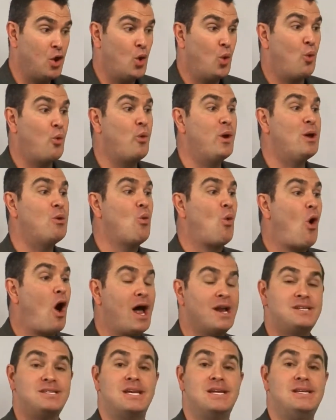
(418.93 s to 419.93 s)
we
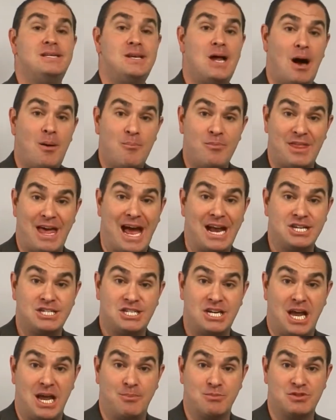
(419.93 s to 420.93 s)
want to numb that
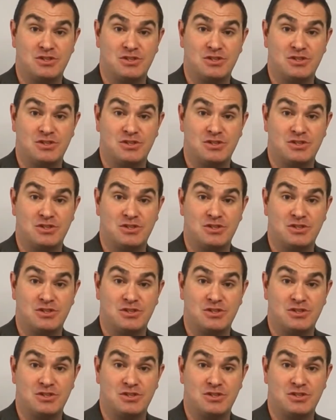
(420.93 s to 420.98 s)
shame